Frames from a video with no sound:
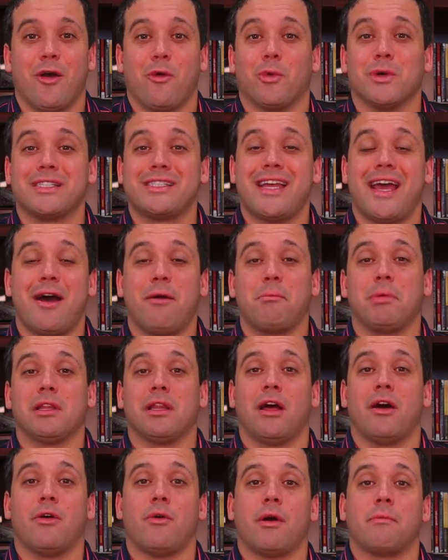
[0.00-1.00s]
Well, down
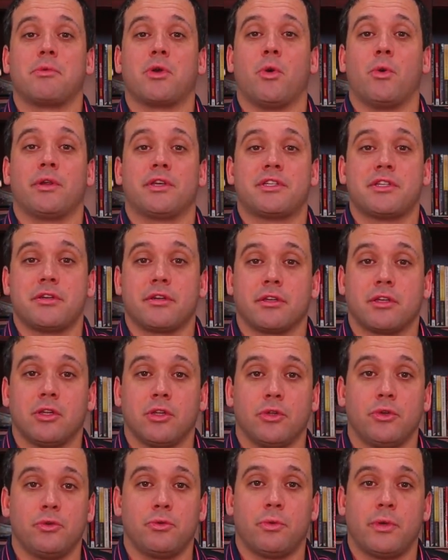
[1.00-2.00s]
below, I'm going to
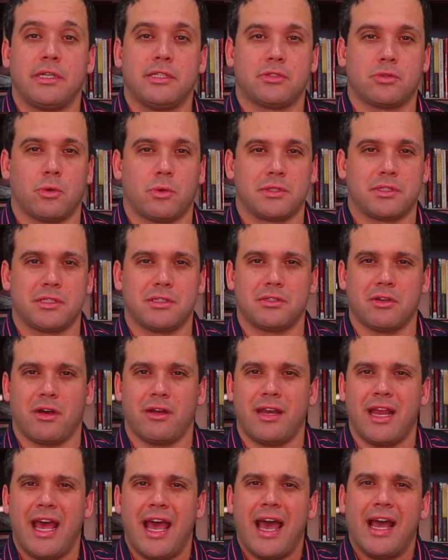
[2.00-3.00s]
include resources
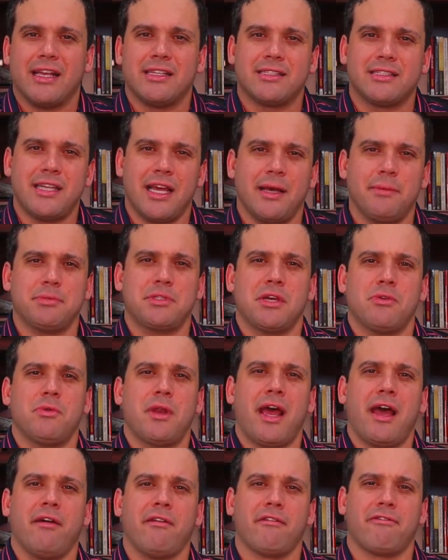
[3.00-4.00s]
on steps
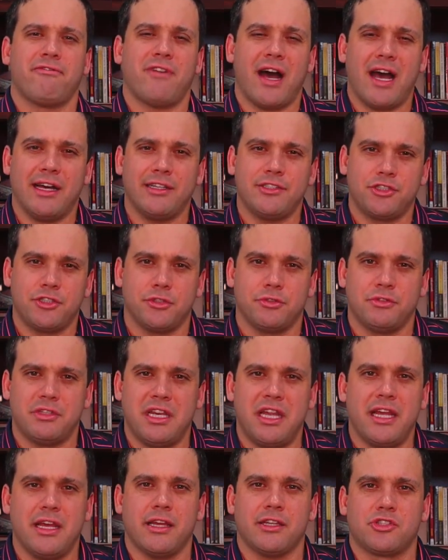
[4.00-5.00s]
on how to find your
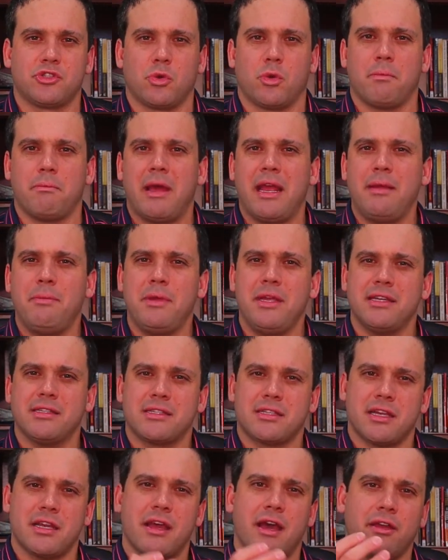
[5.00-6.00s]
niche, or maybe
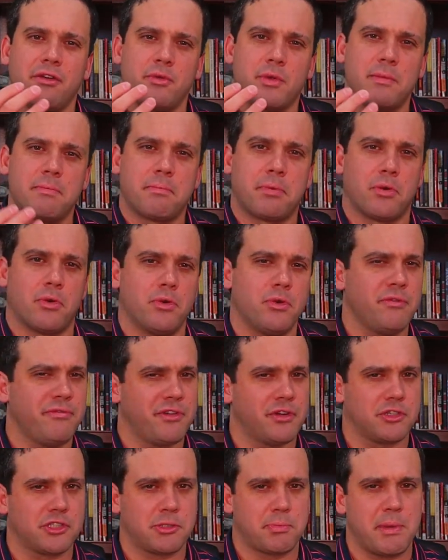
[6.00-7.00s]
it's how to
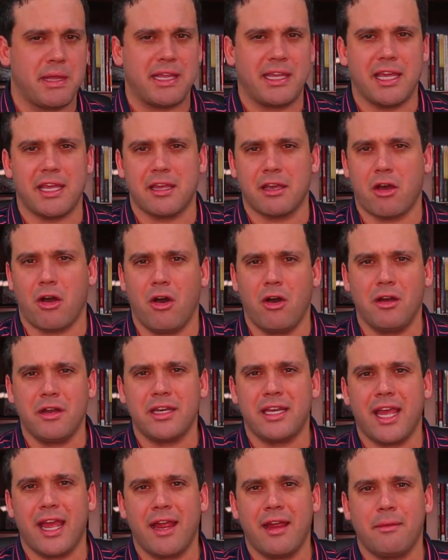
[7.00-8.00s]
improve your speaking
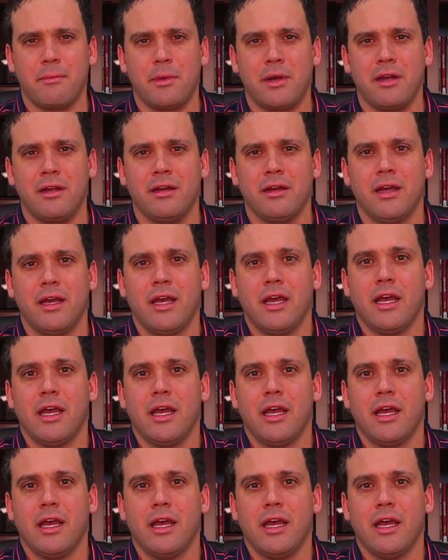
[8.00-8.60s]
on camera